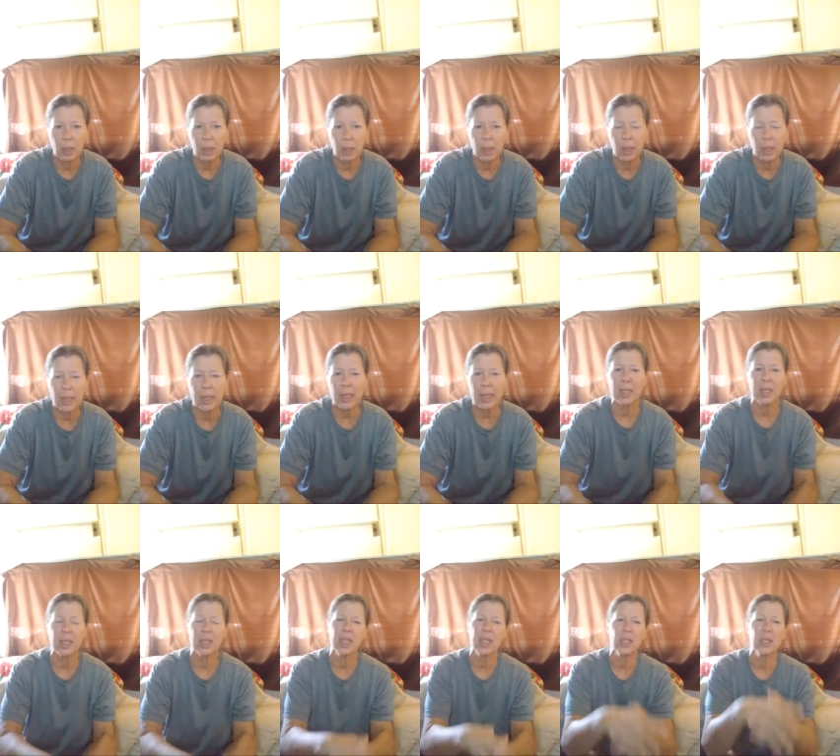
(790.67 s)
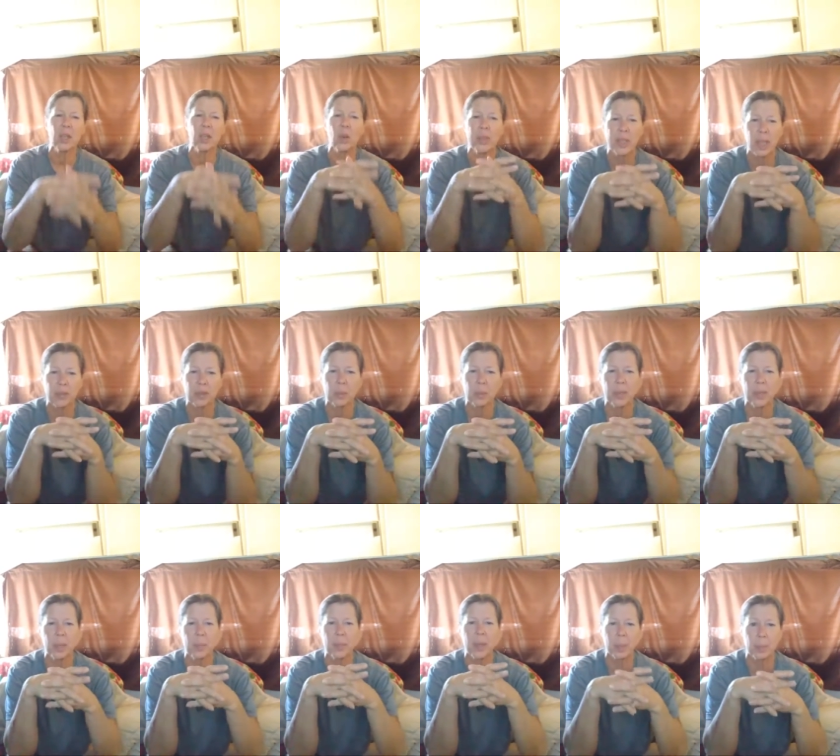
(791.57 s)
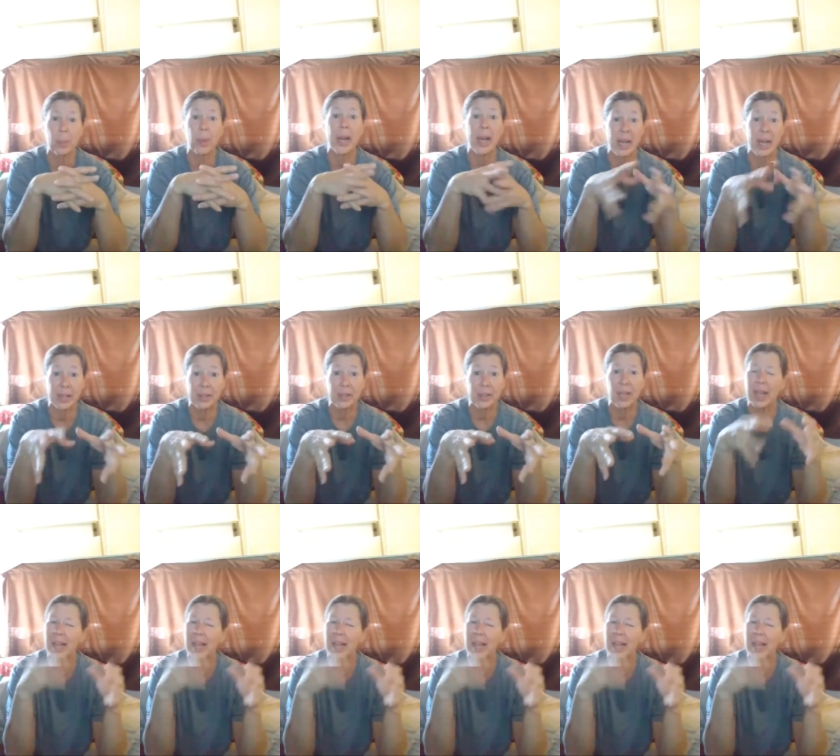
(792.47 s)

And I guess it doesn't always have to be about a brand.